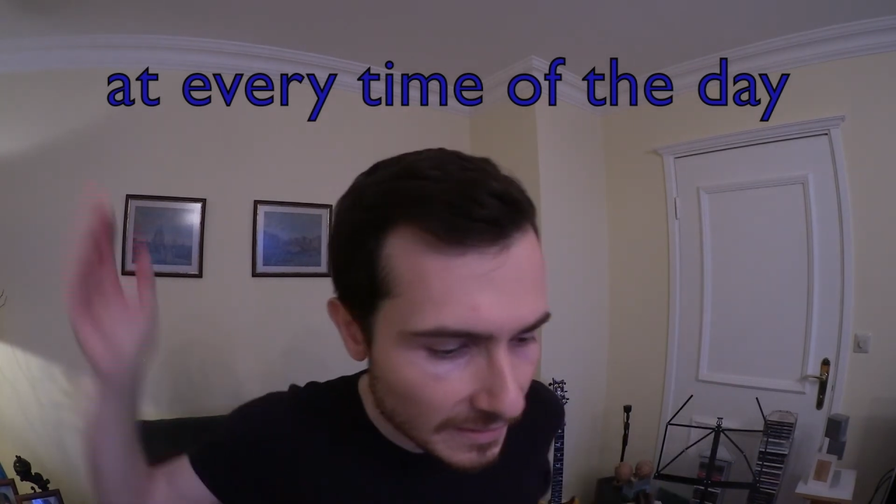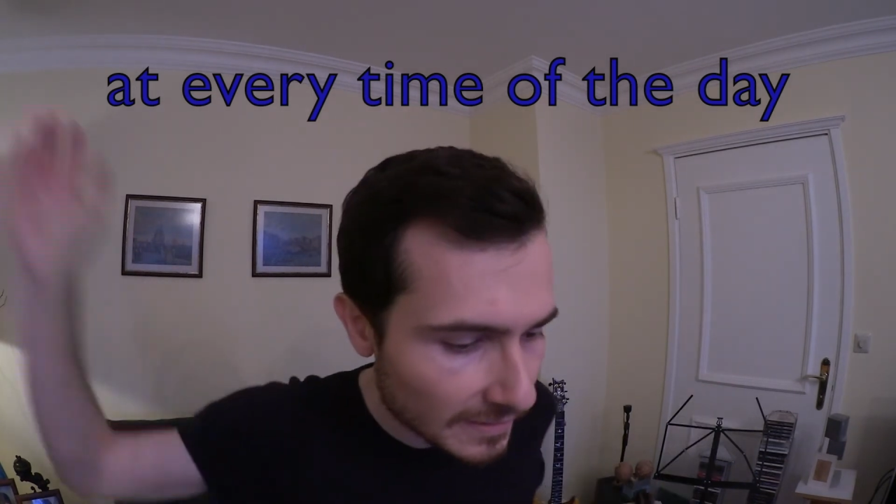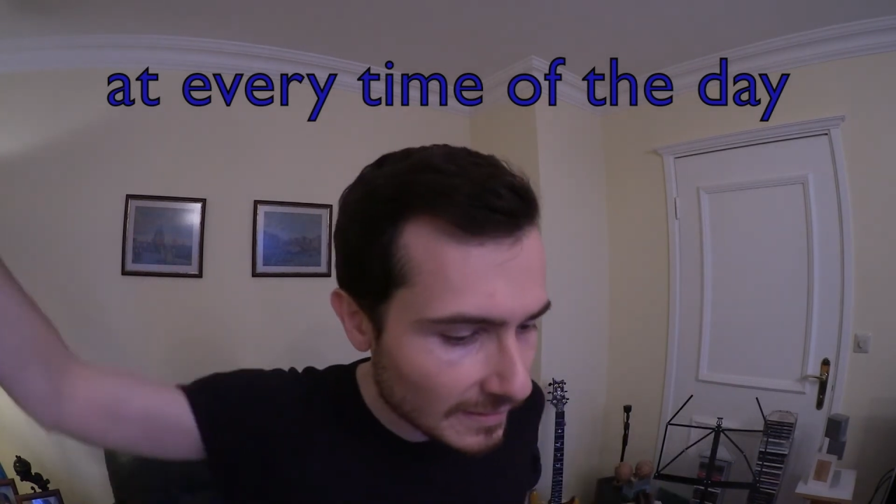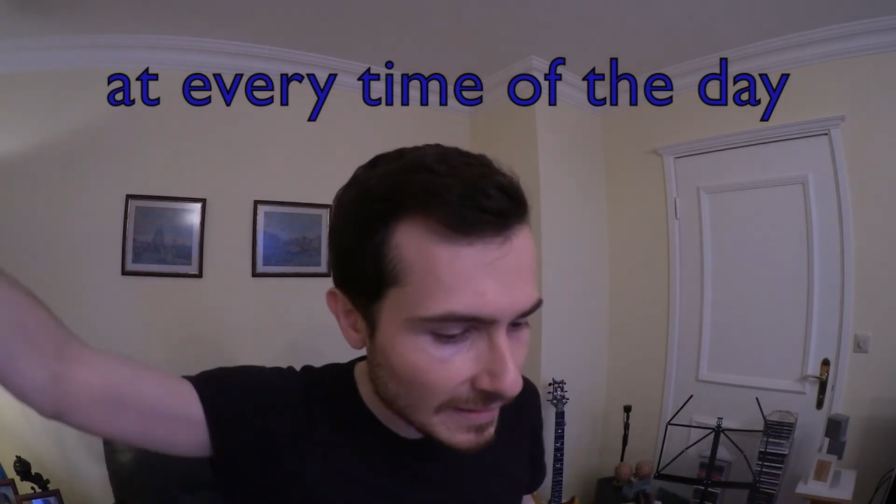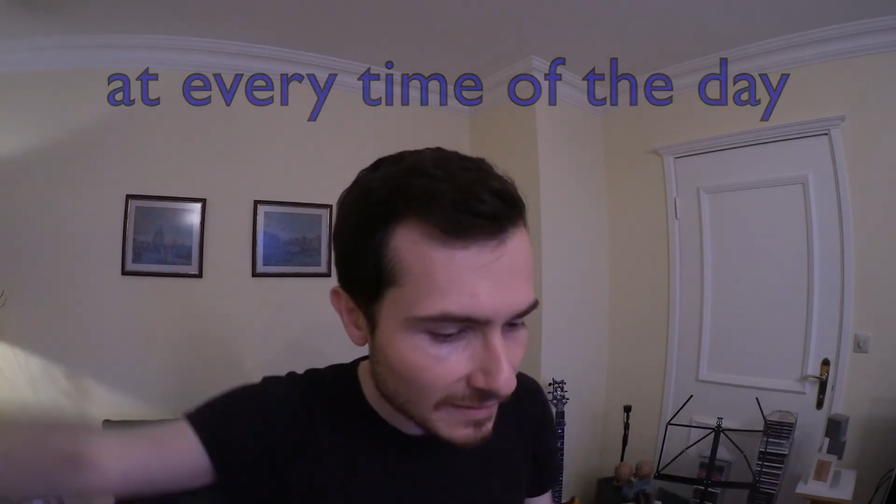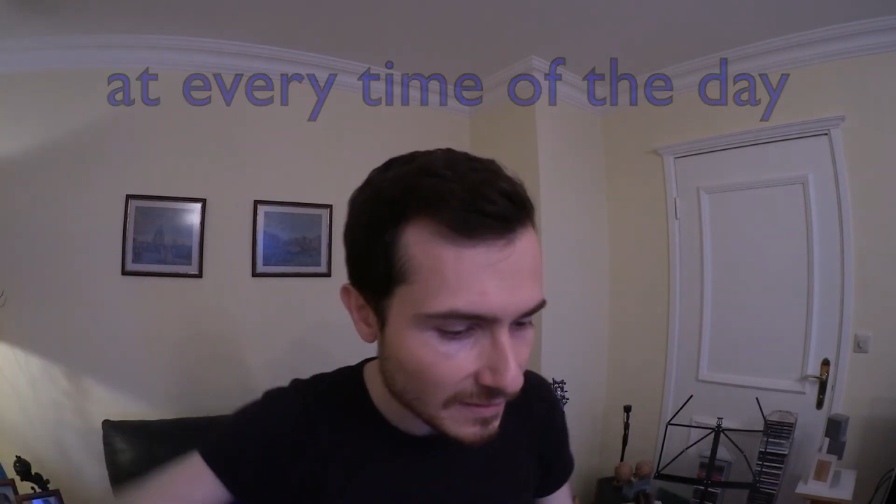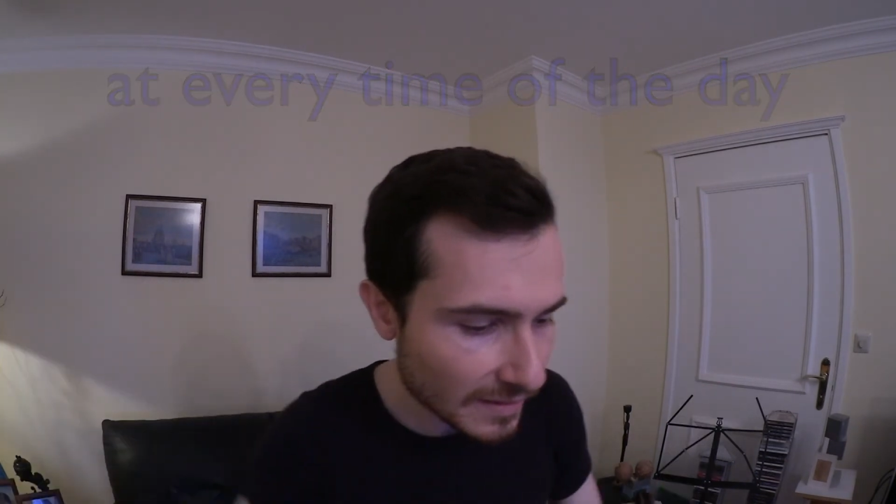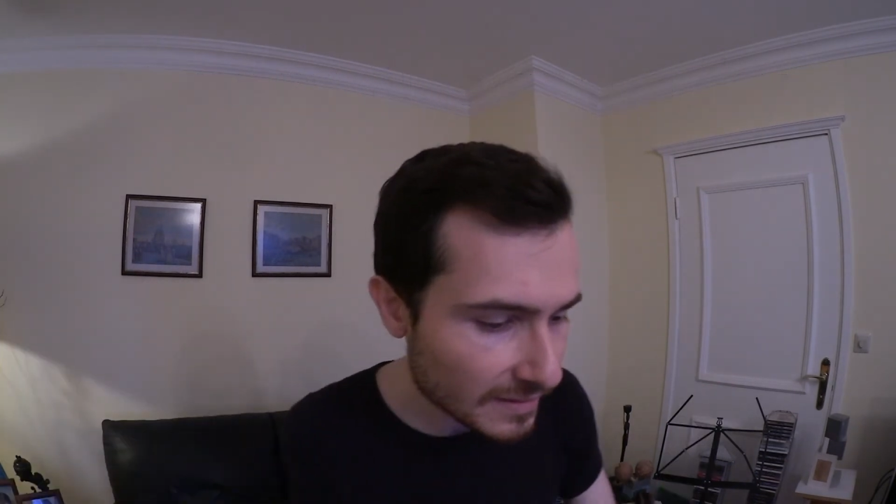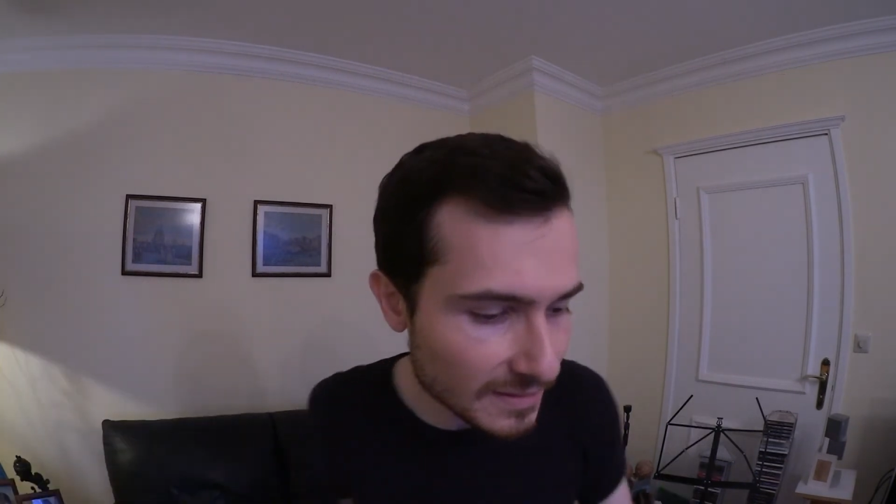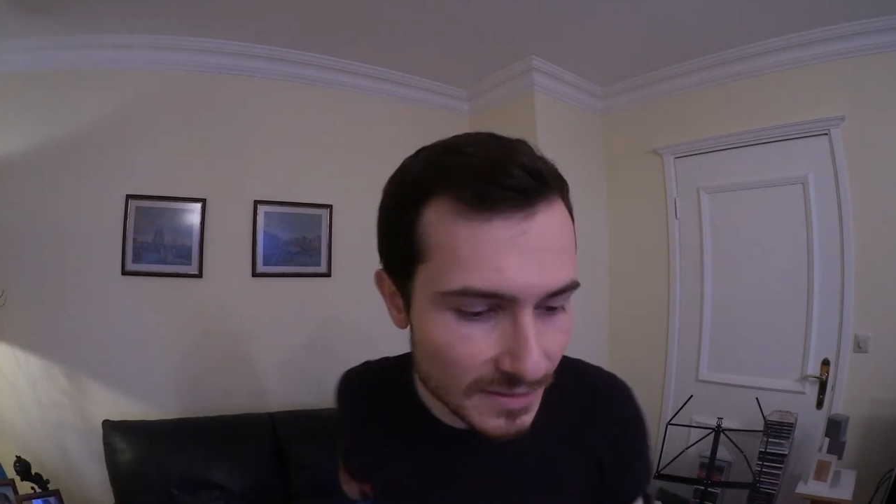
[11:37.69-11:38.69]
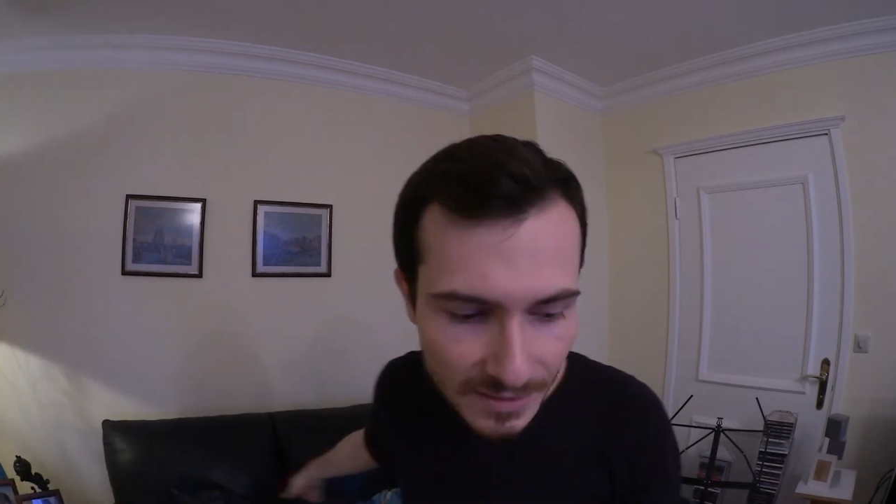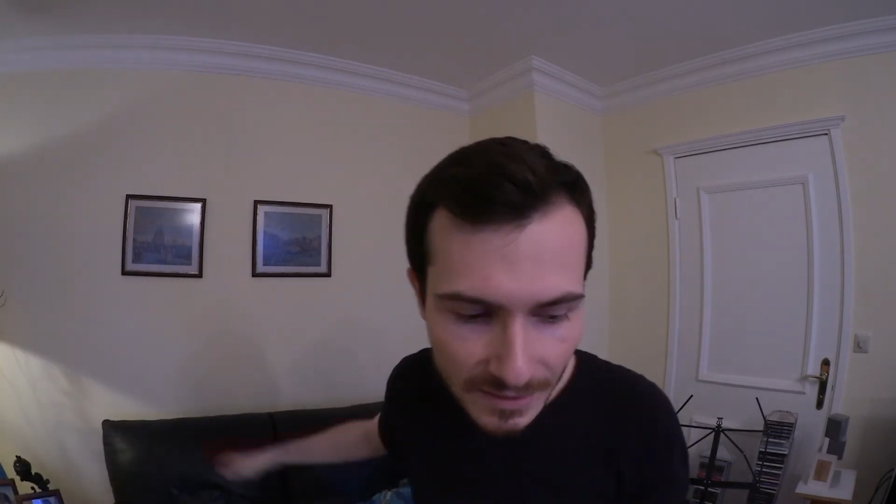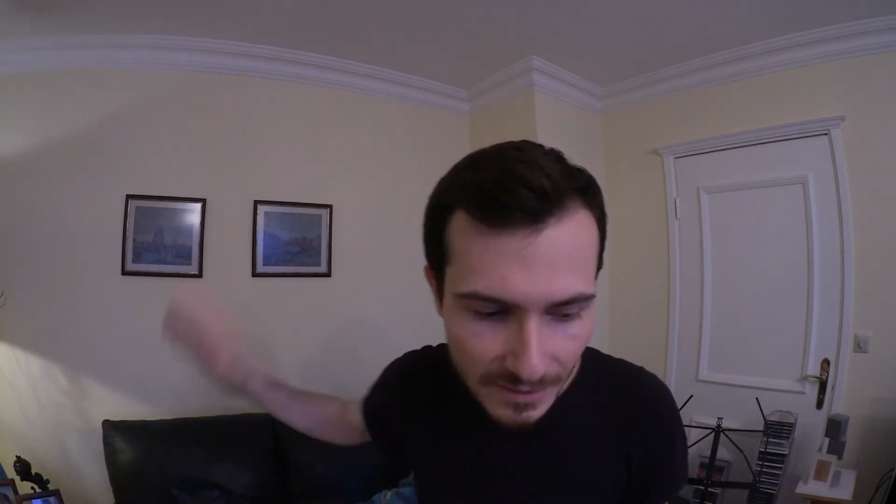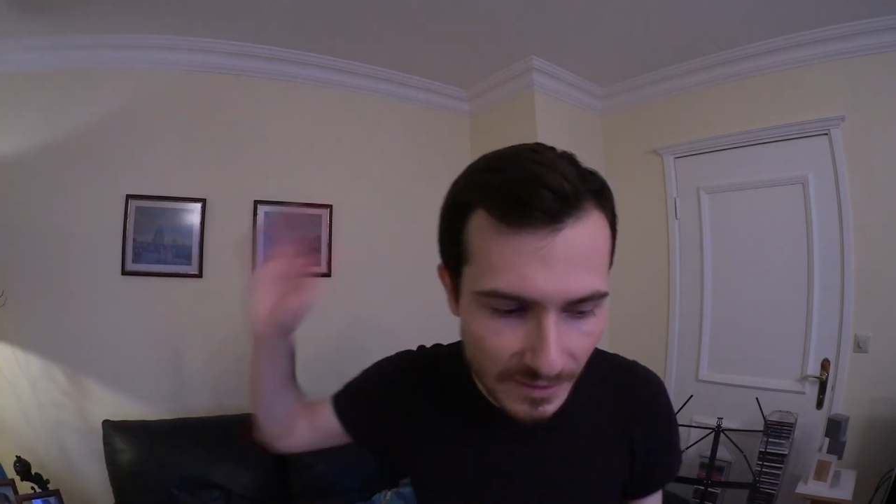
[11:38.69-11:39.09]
in the late nights,